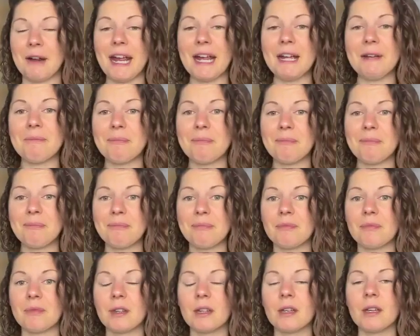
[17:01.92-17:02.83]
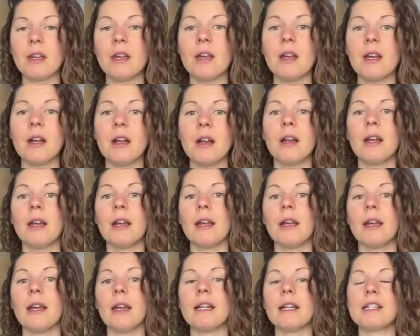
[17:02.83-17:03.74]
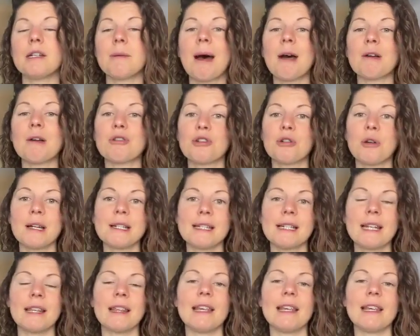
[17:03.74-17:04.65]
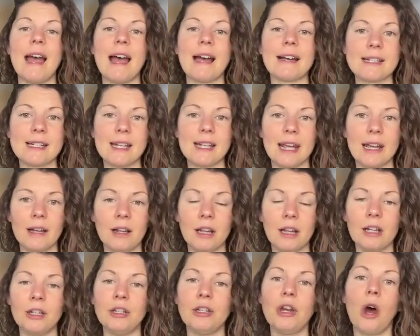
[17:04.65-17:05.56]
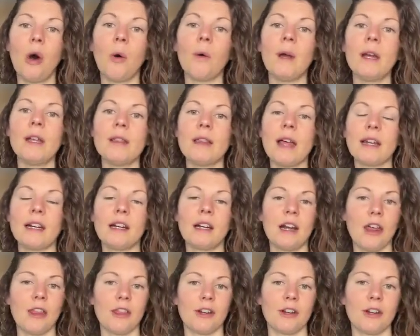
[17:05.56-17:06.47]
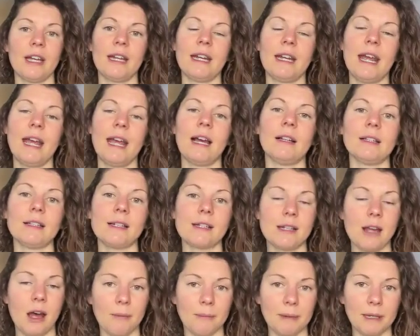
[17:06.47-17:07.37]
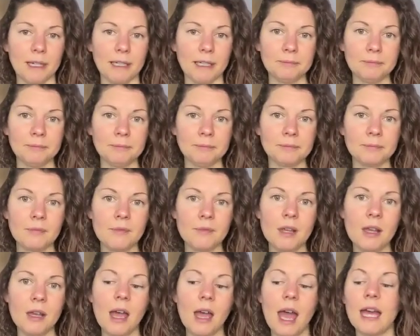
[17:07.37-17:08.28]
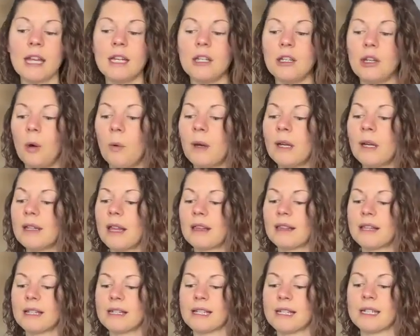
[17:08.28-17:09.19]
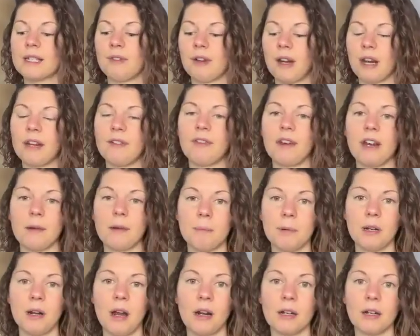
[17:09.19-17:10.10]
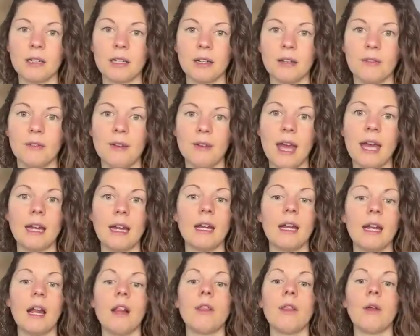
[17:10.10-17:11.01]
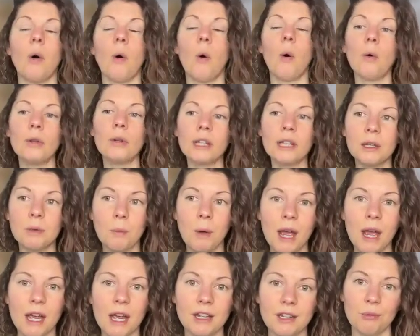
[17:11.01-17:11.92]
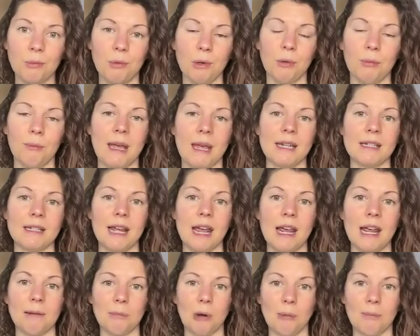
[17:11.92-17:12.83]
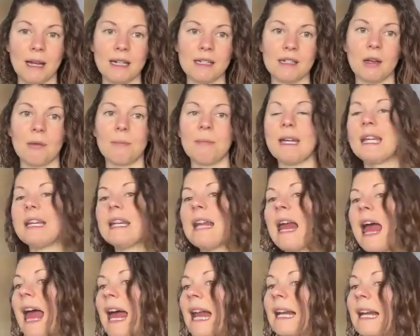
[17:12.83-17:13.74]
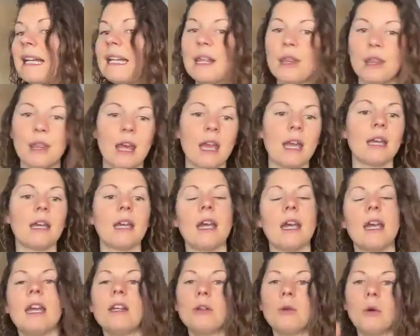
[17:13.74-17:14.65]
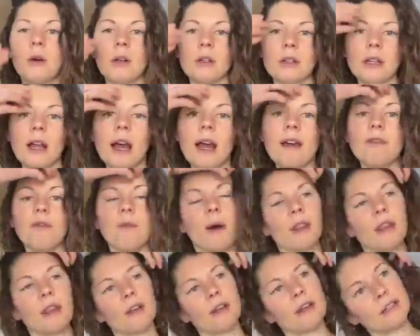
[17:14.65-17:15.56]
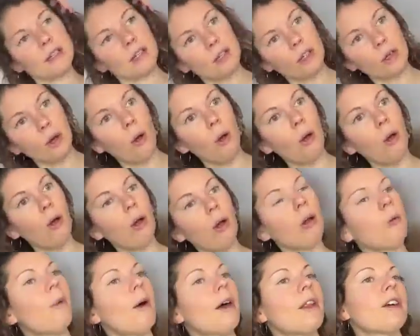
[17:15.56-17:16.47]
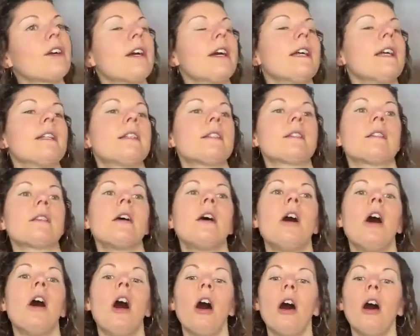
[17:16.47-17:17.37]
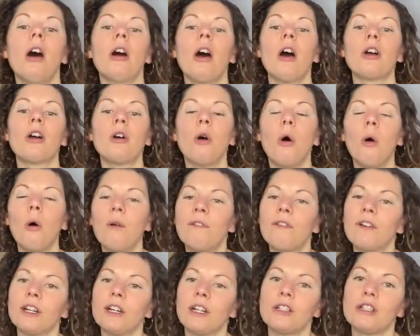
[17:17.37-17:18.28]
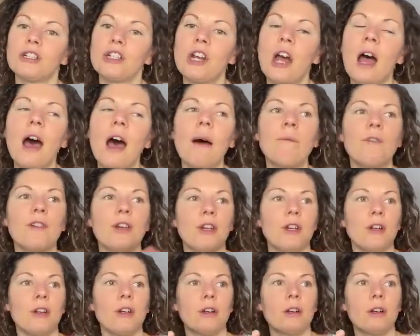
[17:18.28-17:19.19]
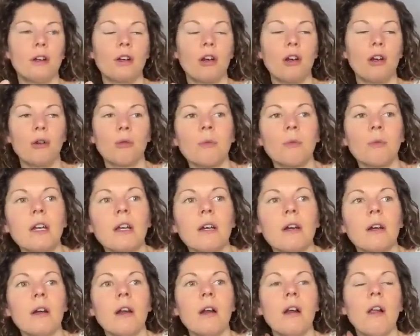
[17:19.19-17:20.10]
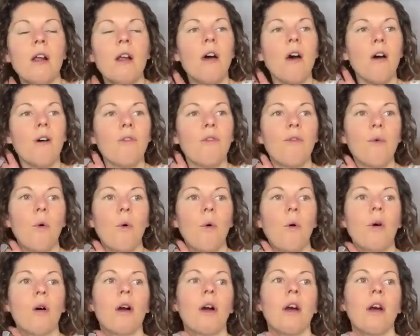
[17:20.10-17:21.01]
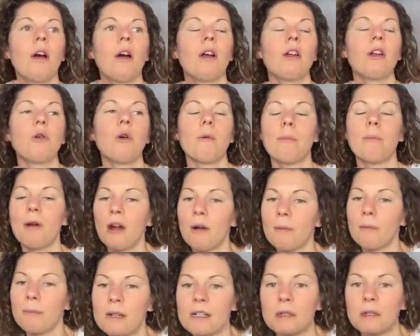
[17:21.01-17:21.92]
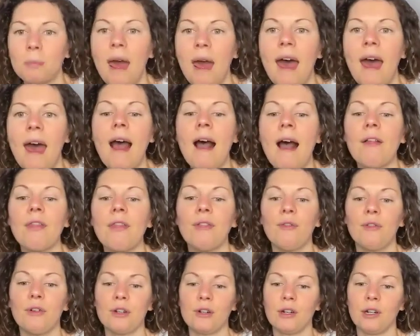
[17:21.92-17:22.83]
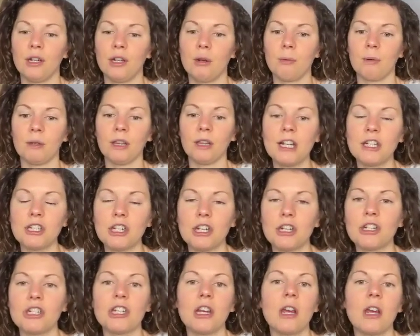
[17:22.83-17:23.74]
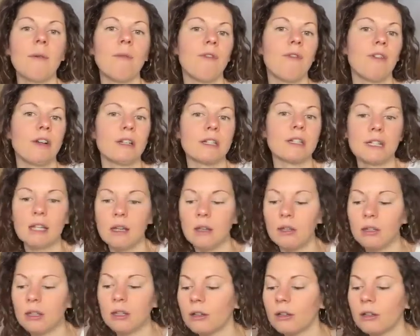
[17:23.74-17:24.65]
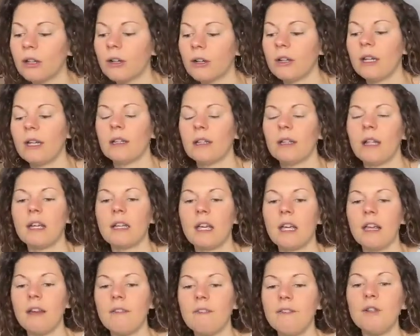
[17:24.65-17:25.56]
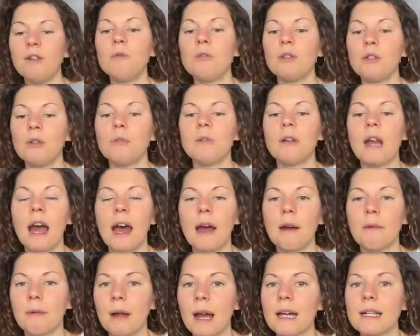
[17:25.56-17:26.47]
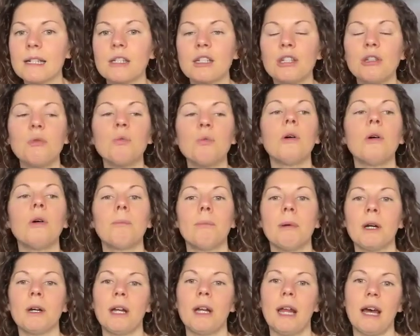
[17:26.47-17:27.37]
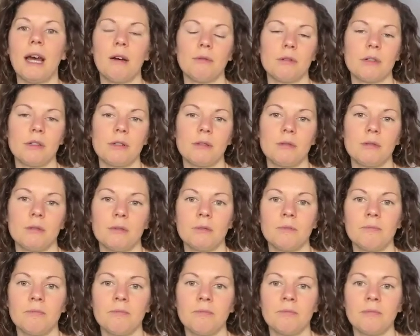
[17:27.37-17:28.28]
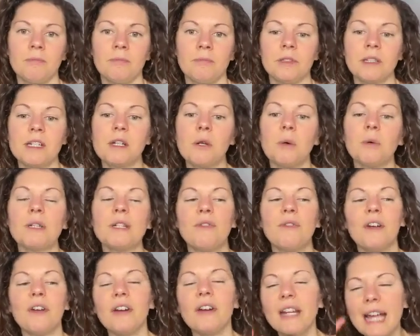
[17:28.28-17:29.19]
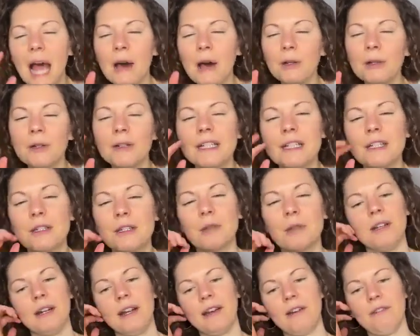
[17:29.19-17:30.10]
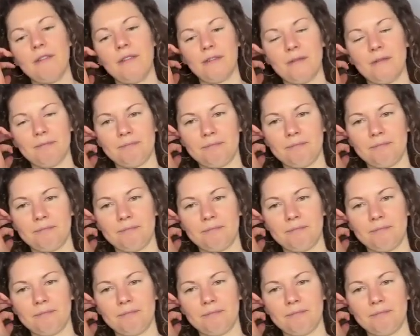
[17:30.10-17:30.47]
right? It's about trusting the exhale, knowing that another inhale is coming, and knowing that this is very, very productive. And the only way you will maintain momentum in anything in your life, whether it's a goal, whether it's a goal for your job, for your career, for your purpose path, for your relationship, for a skill you're learning, like if you do not rest, you will burn out. So it's very counterintuitive.